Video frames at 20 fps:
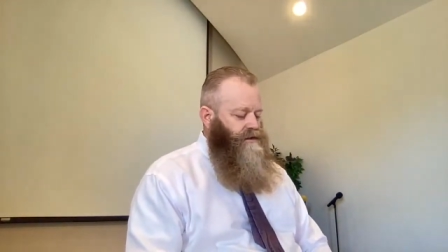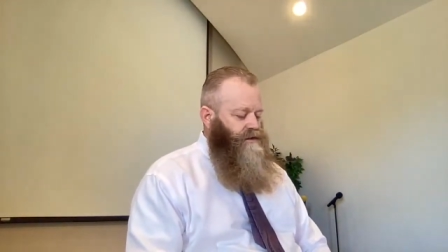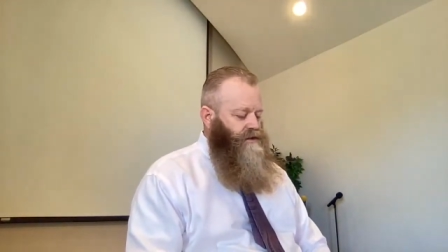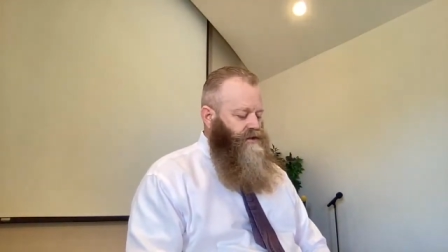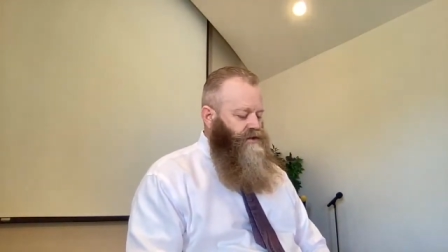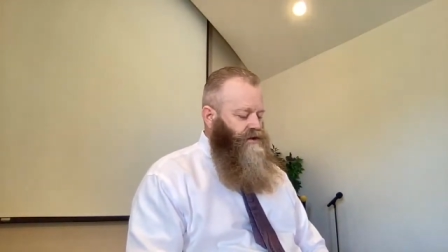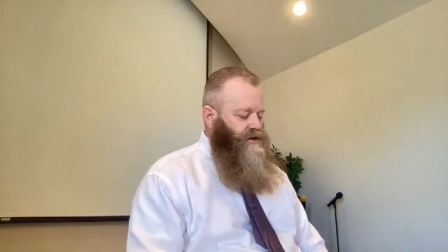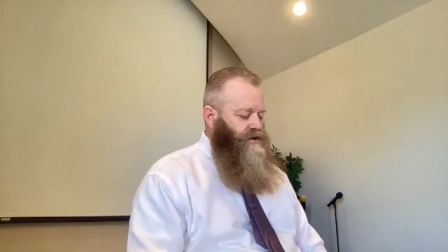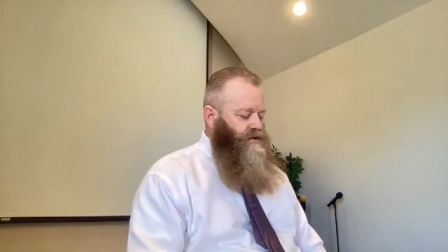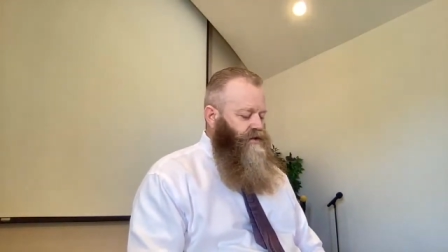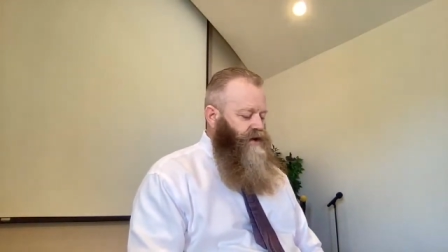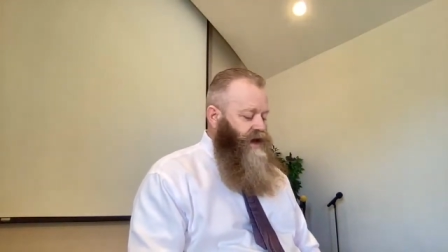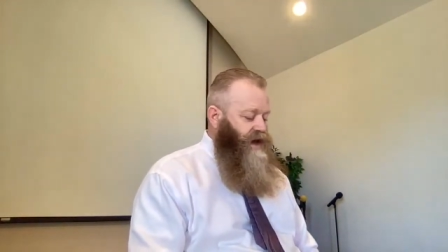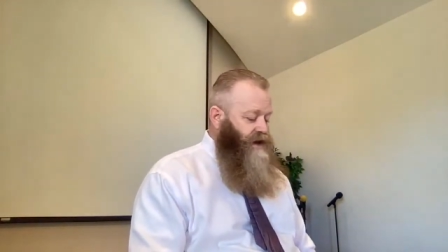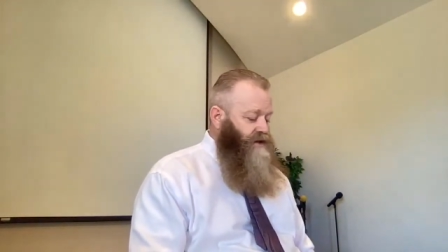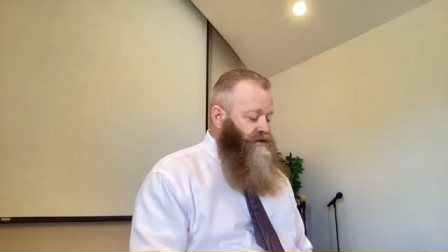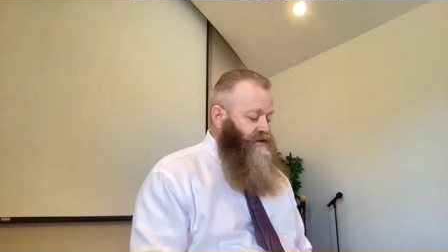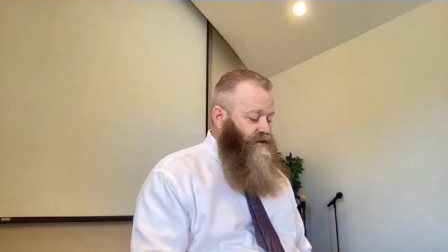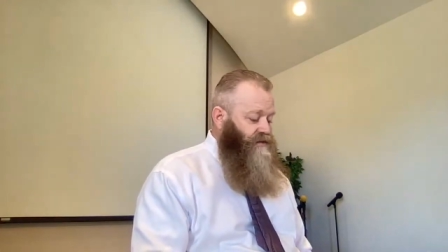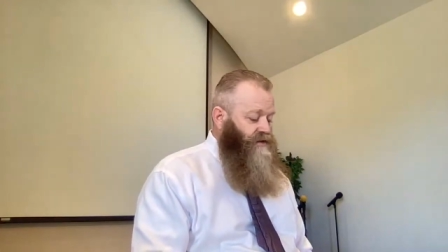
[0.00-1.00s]
And so,
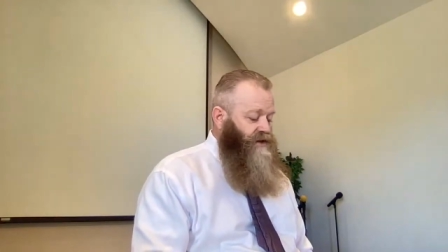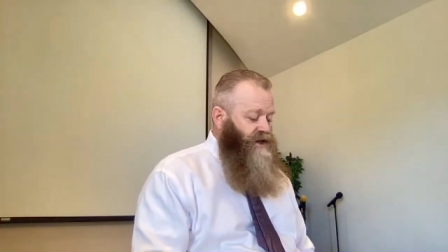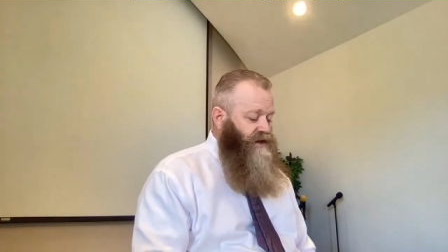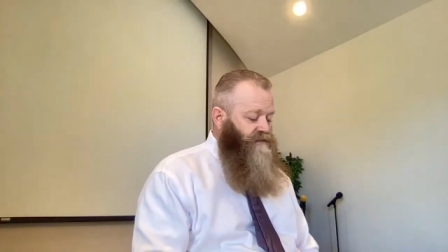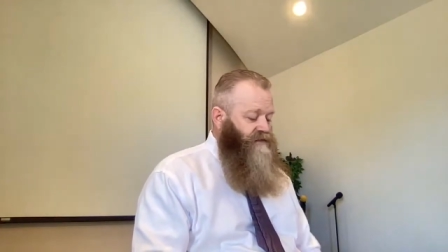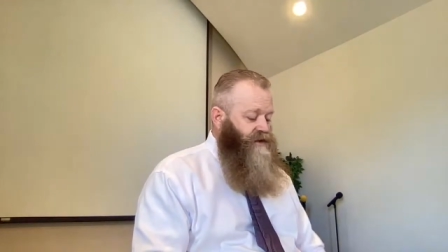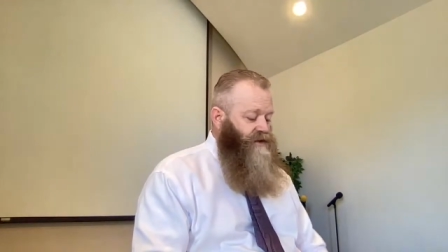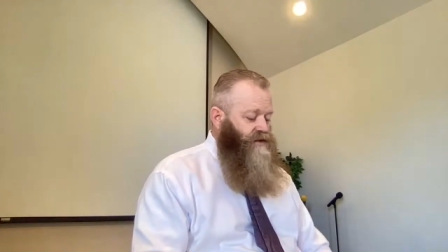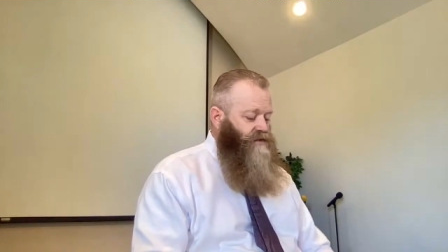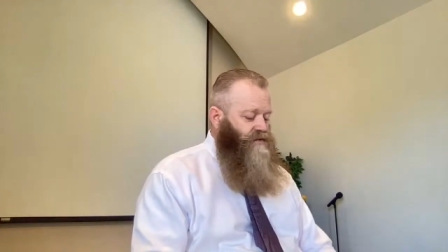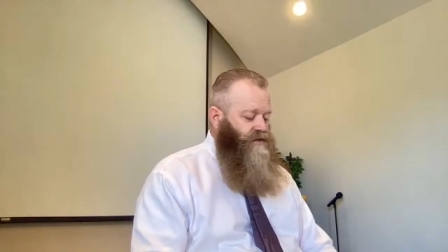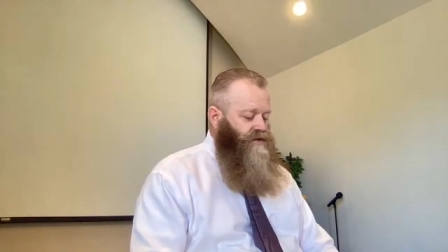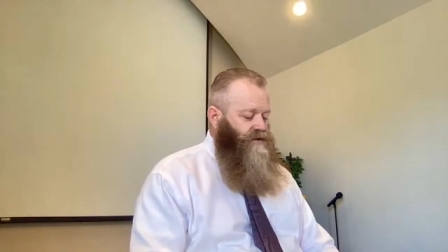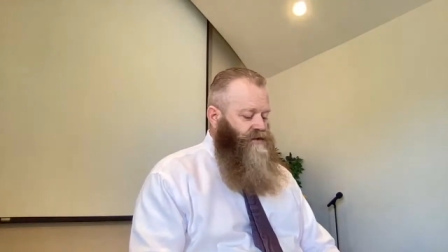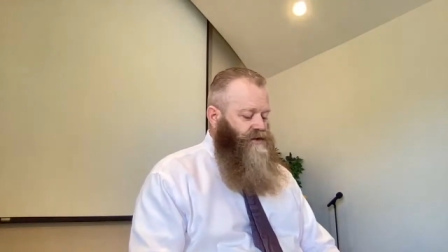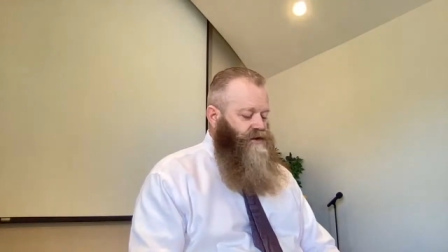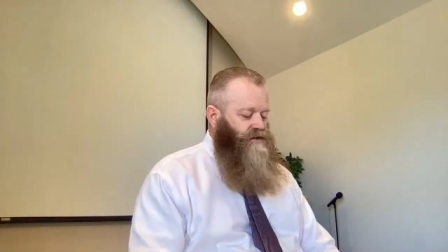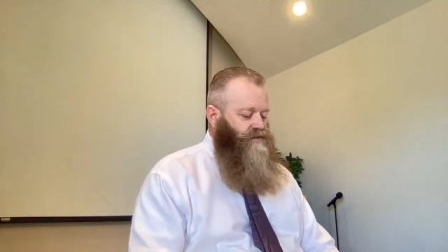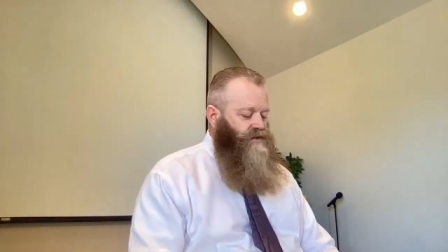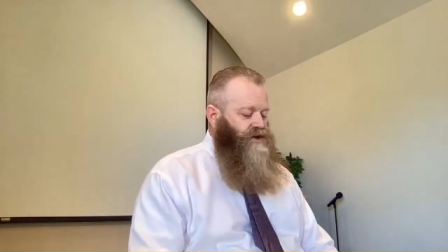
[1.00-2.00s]
as you live in the
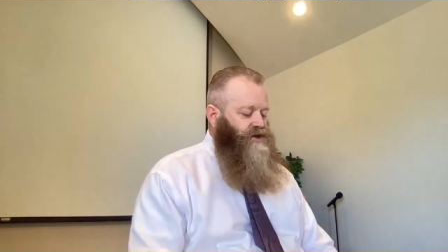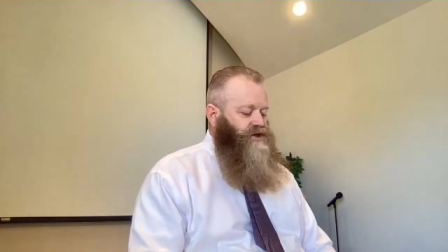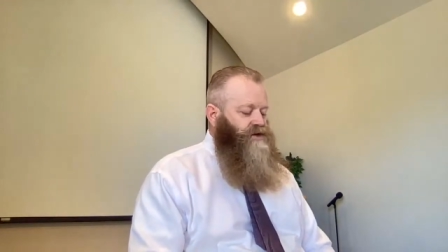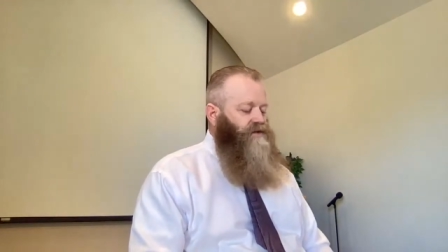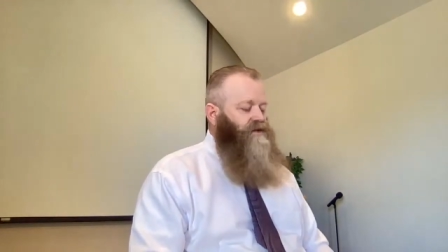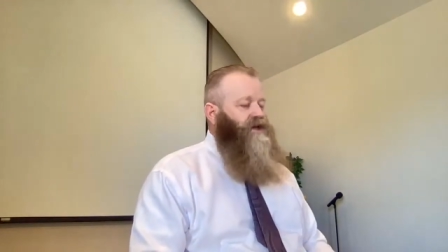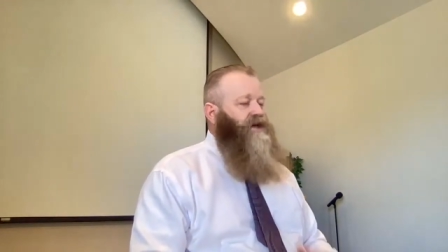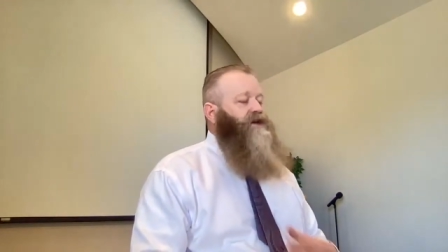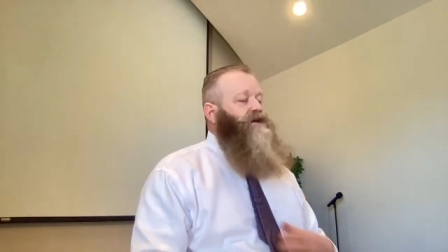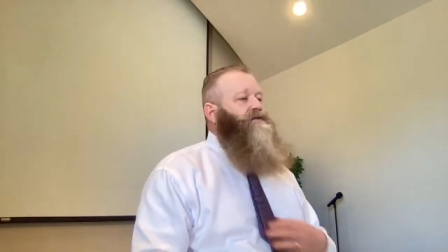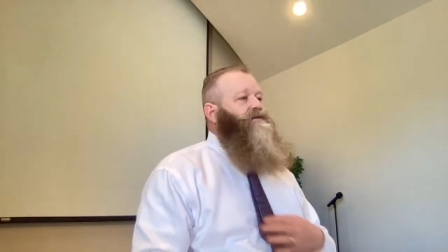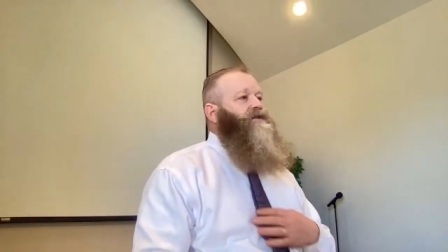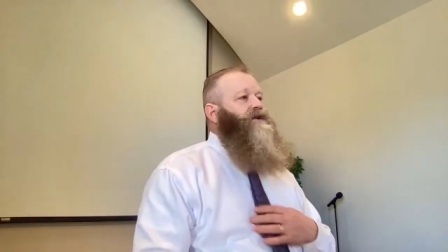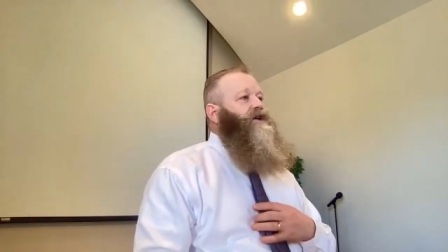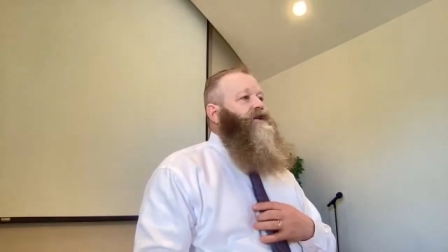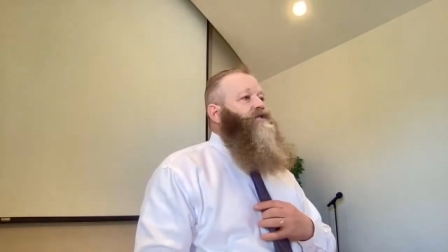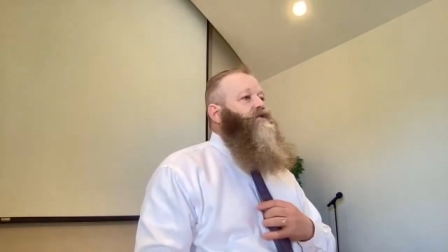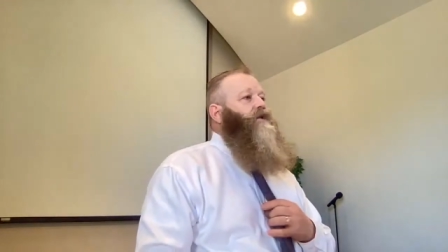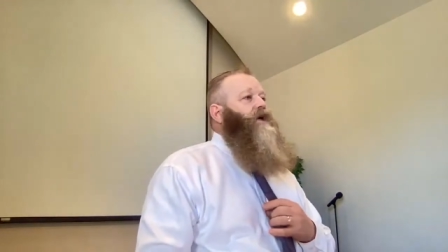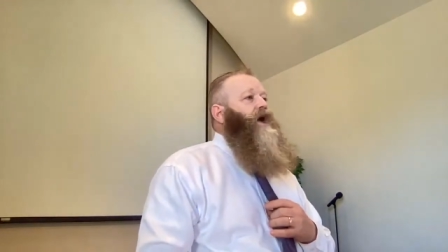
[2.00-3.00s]
world in which you live
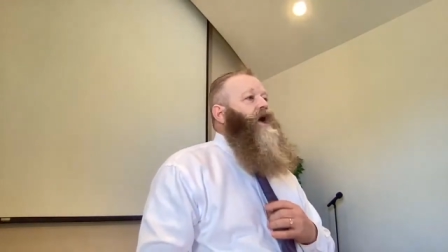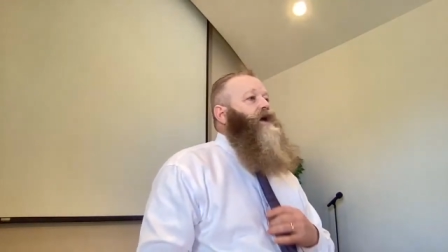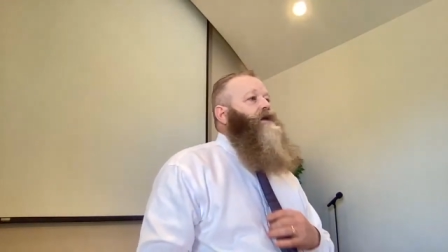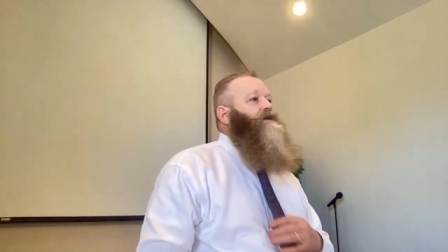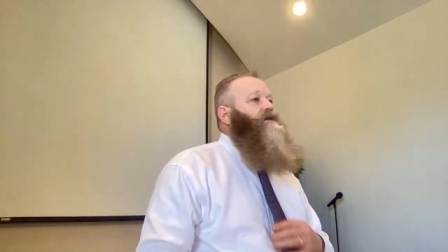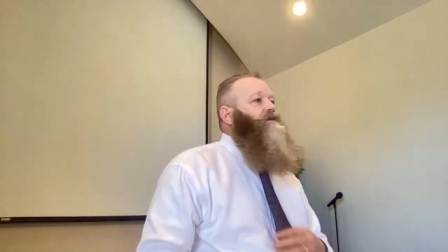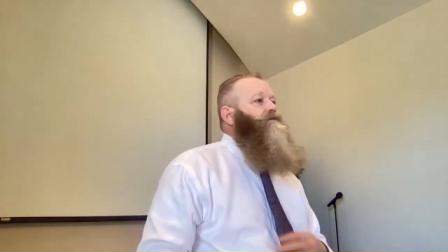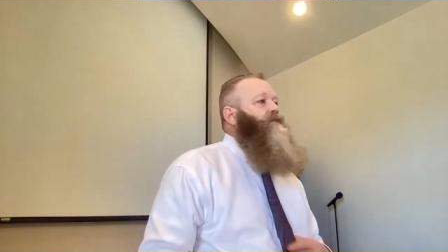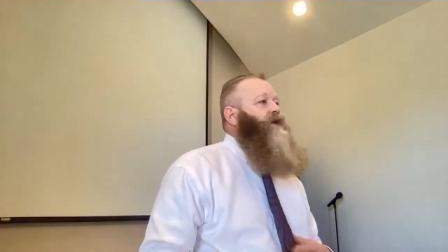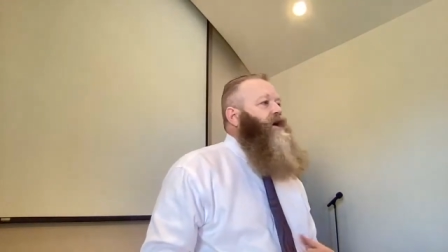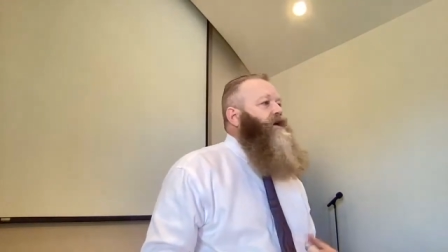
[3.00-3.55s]
and interact and